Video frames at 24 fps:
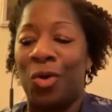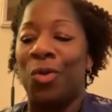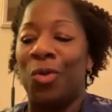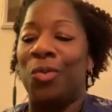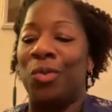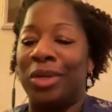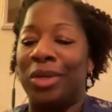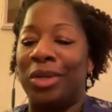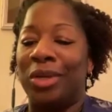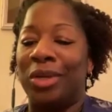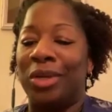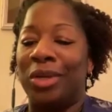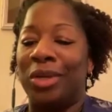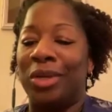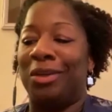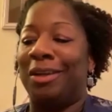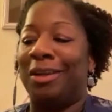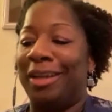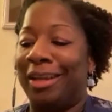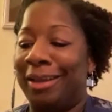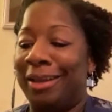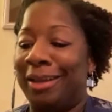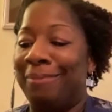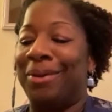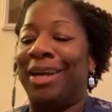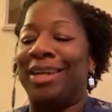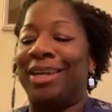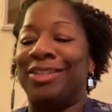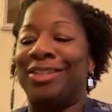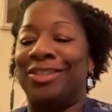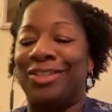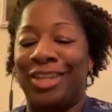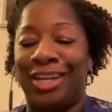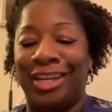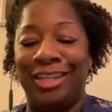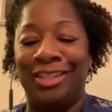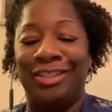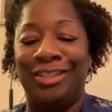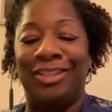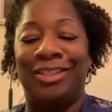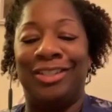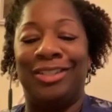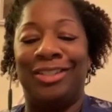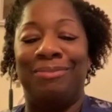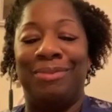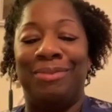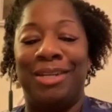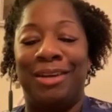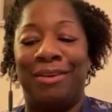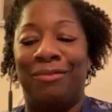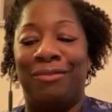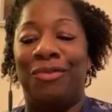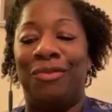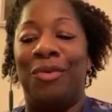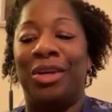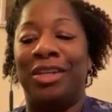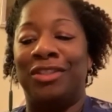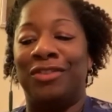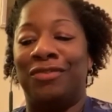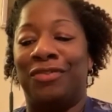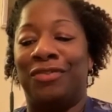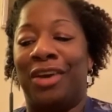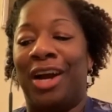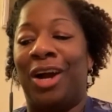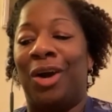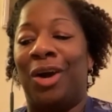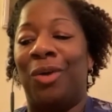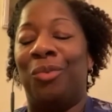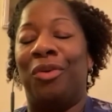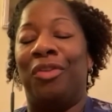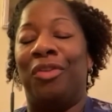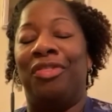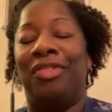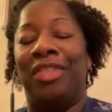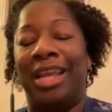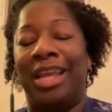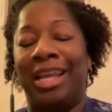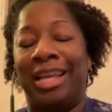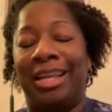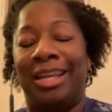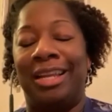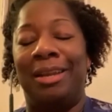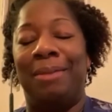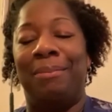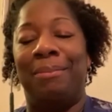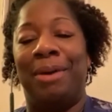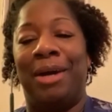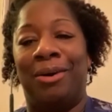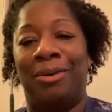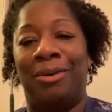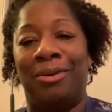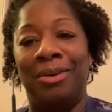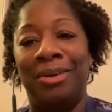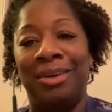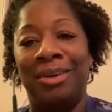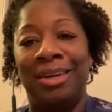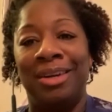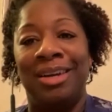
always want to impact change and be a voice for how we're thinking about